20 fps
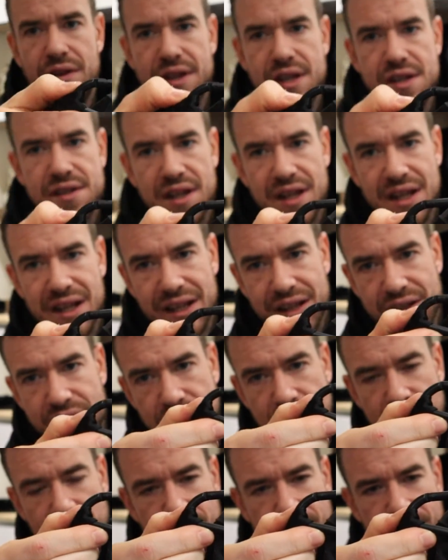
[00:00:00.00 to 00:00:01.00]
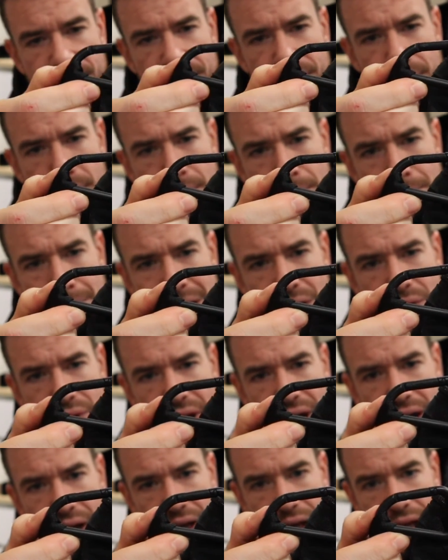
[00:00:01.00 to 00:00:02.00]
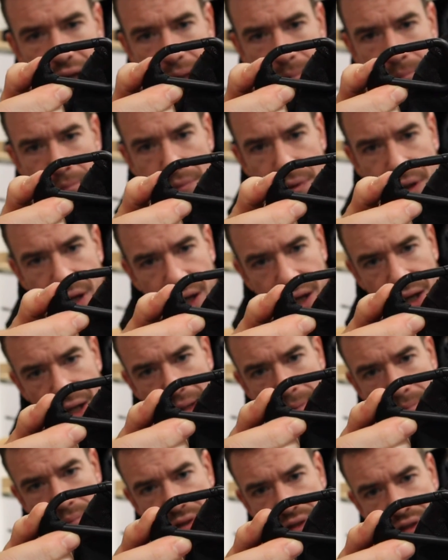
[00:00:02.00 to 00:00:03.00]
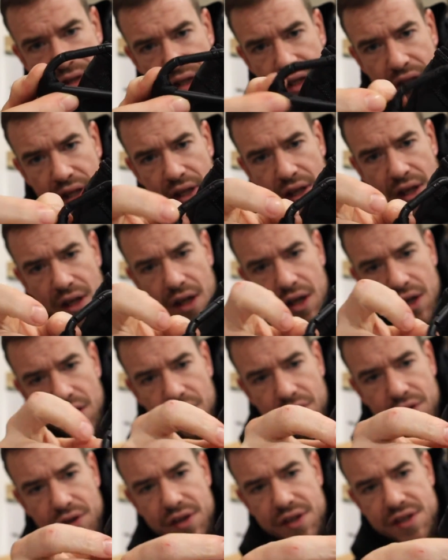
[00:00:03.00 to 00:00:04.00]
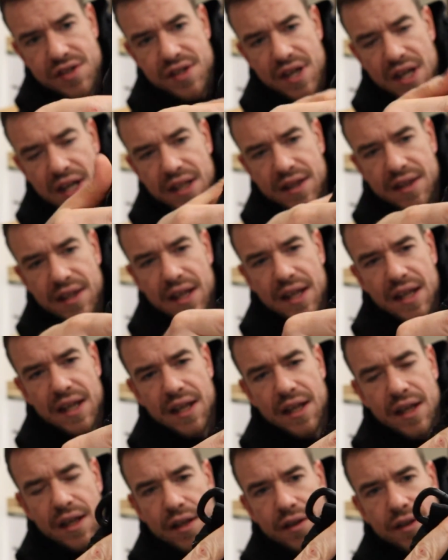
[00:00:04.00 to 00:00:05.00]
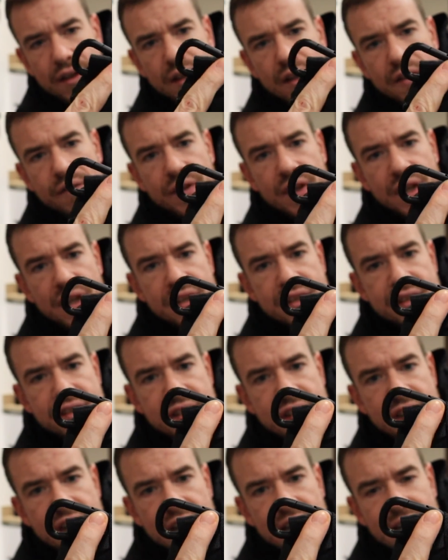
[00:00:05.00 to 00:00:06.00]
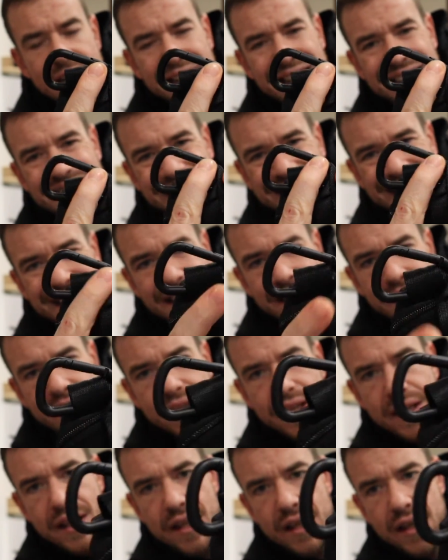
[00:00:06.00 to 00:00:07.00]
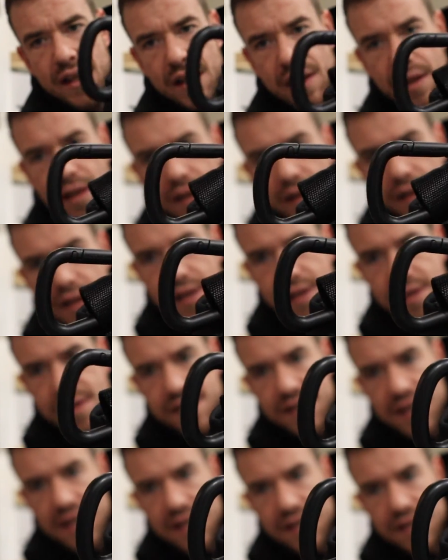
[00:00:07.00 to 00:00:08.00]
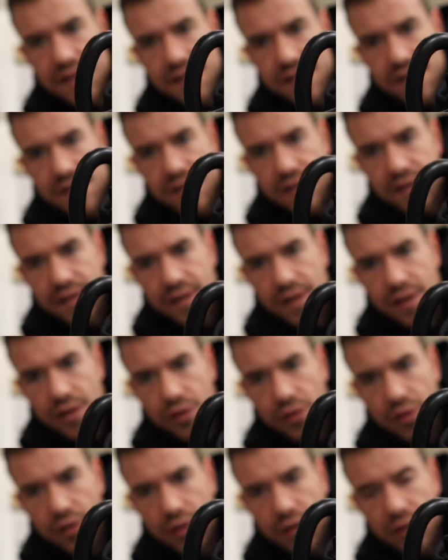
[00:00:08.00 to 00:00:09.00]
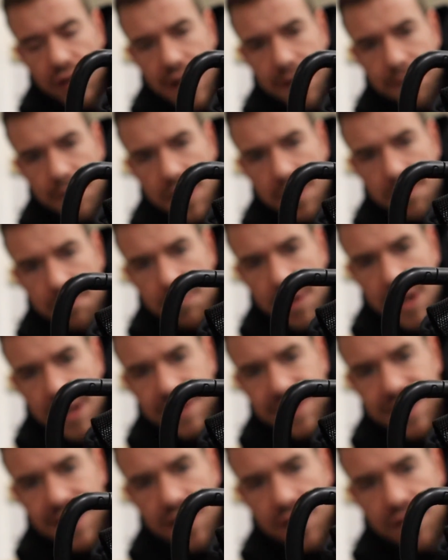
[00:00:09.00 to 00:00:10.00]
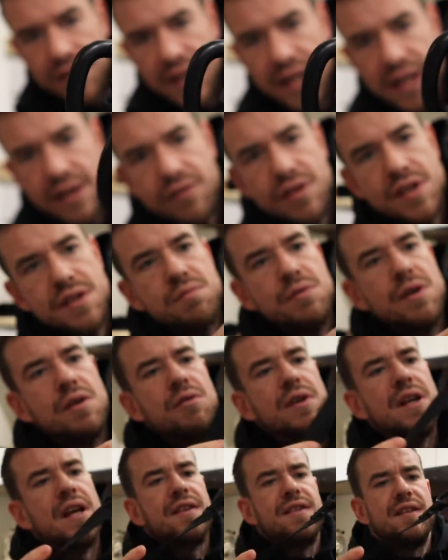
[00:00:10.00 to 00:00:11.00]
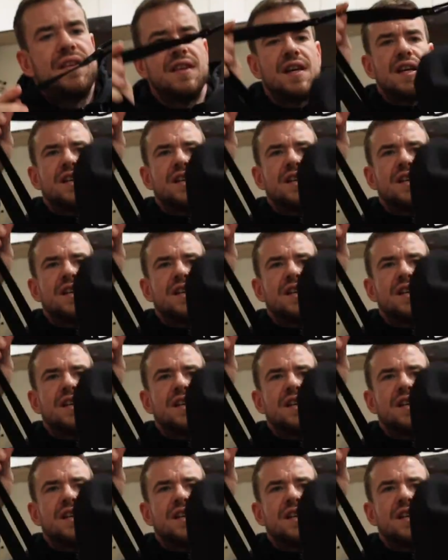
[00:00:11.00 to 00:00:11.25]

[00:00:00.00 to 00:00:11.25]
These are like sort of mountain climb clips, and on the other side there, I don't know if you can see that, it says the Lululemon branding on there as well, and I think